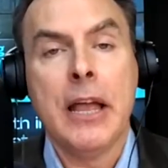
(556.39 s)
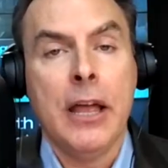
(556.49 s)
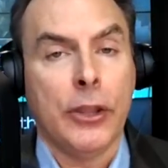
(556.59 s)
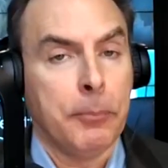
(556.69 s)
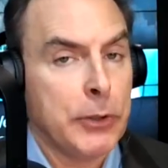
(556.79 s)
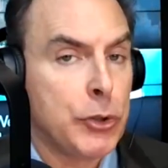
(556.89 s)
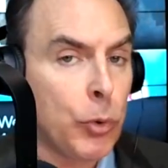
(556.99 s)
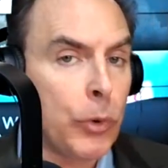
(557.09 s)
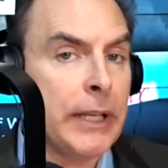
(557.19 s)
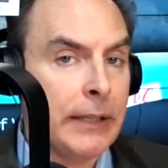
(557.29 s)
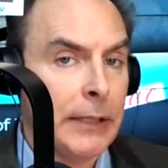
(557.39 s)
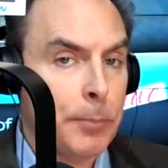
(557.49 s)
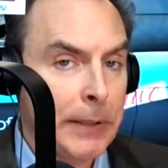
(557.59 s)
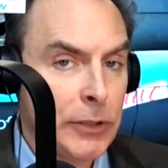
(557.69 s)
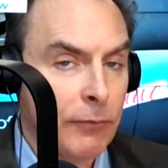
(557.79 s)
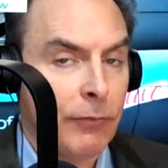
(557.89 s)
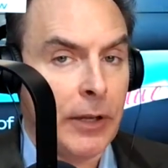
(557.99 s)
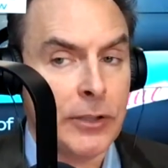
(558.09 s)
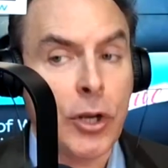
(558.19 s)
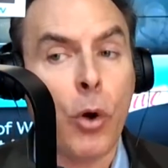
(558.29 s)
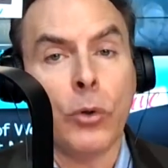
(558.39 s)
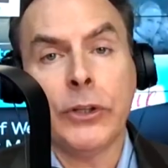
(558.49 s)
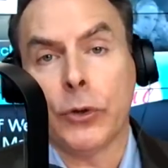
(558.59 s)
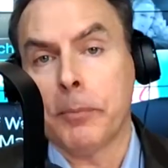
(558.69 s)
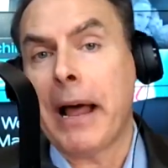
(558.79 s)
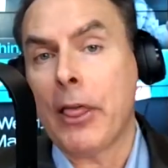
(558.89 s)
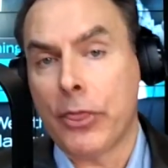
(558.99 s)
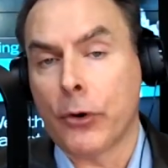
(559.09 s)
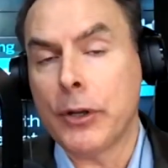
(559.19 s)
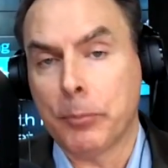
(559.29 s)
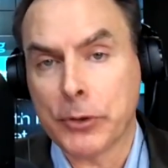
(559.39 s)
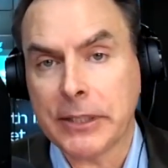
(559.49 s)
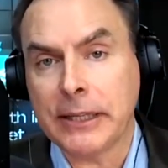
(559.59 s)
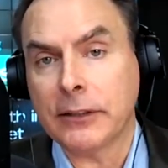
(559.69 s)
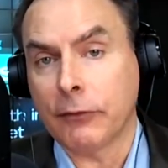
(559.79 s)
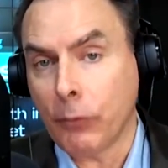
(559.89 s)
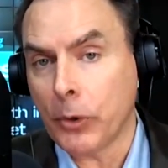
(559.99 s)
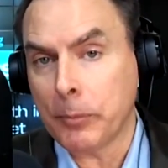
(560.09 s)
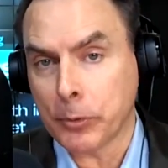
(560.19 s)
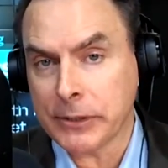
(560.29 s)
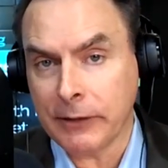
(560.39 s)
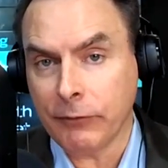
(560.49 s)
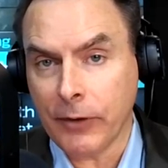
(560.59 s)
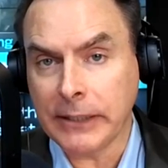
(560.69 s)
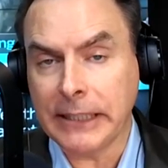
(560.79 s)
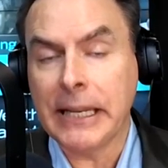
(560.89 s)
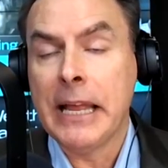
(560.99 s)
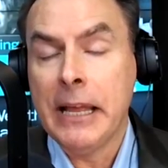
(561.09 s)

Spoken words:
the majority of these pension funds only are about 30% to 40% funded.